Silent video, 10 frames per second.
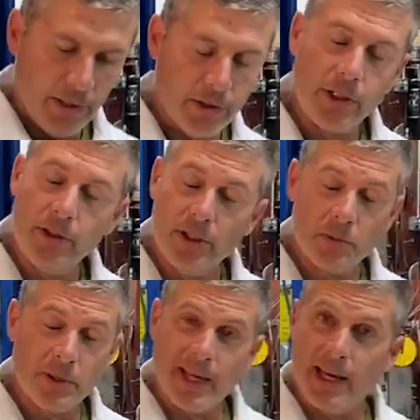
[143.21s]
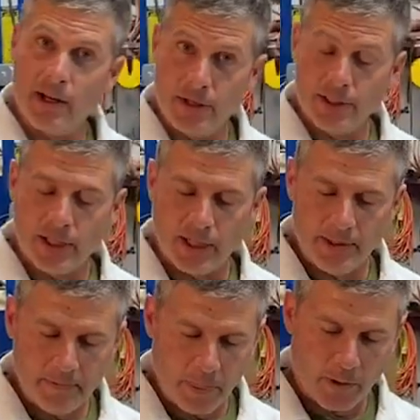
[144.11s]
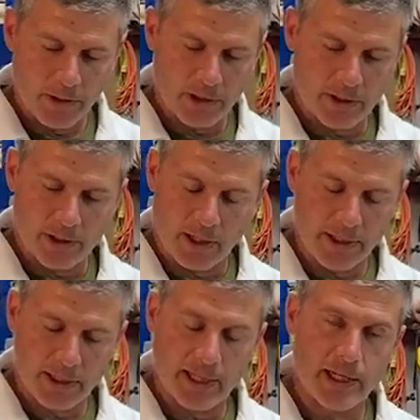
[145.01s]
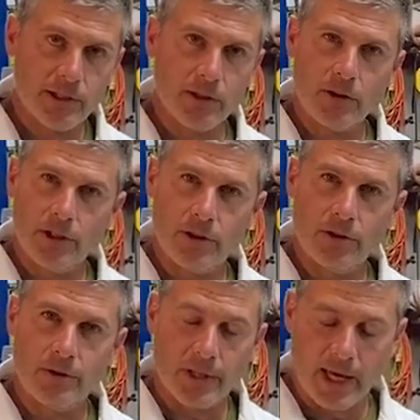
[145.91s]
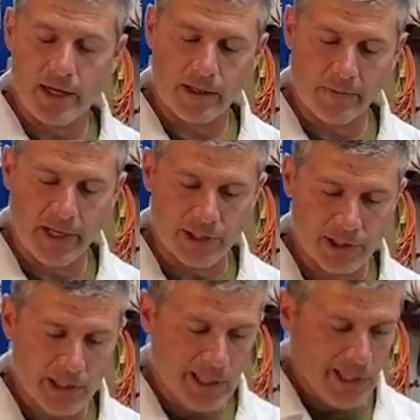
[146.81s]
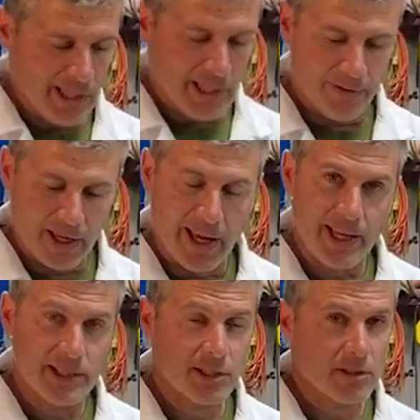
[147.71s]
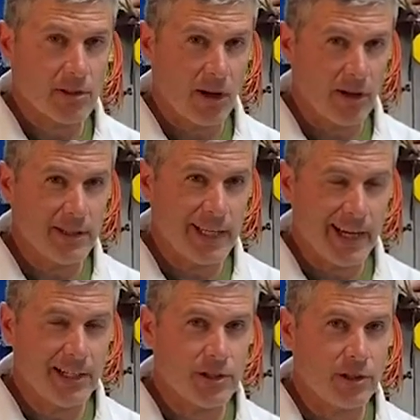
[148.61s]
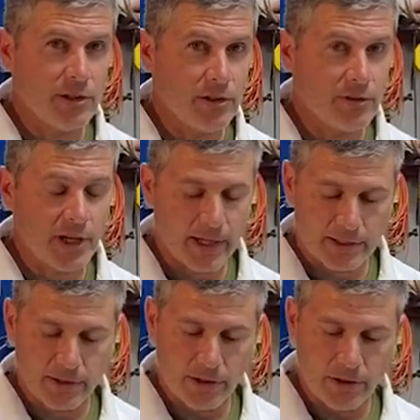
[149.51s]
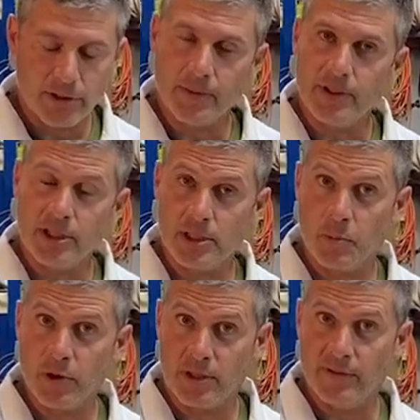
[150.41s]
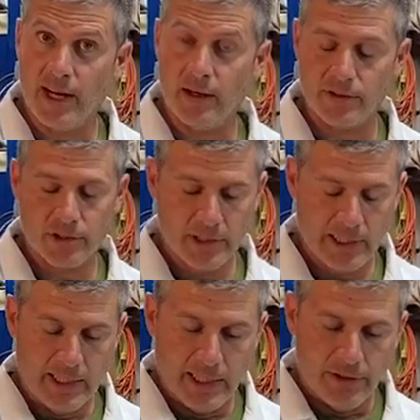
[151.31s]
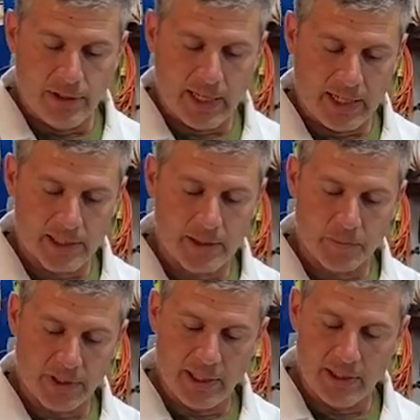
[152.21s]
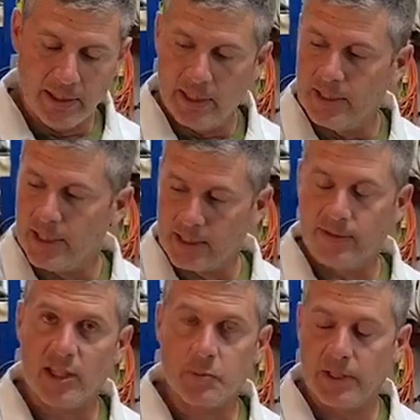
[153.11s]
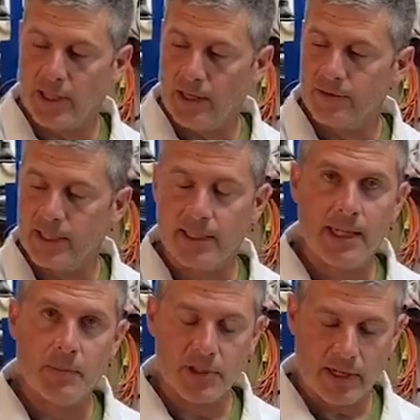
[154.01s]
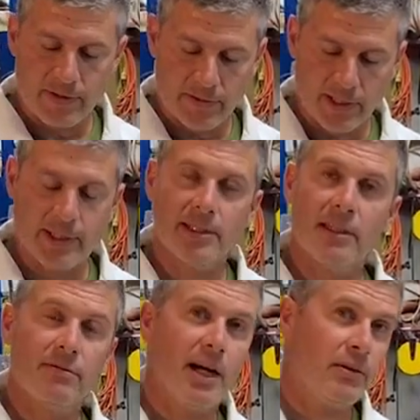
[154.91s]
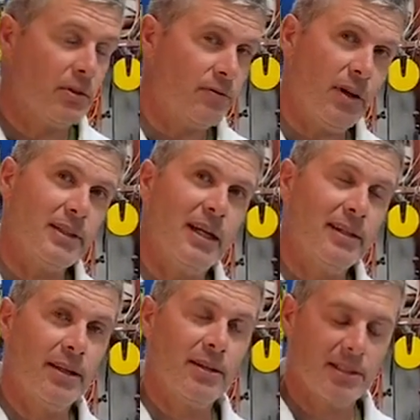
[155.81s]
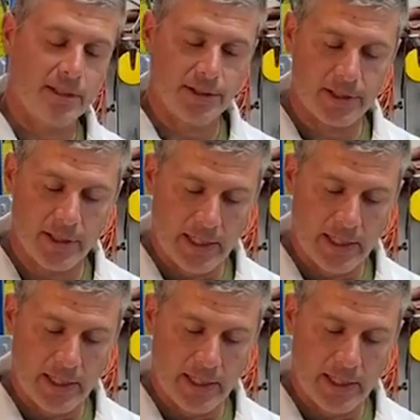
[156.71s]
you can do this with the head on the car or, you, or on the engine, or you can do it with the head on the bench. If the head's on the engine, you've got to do something to support the valves. You can't simply take the valve spring off, take the keepers off and everything, because then the valve will fall down into the cylinder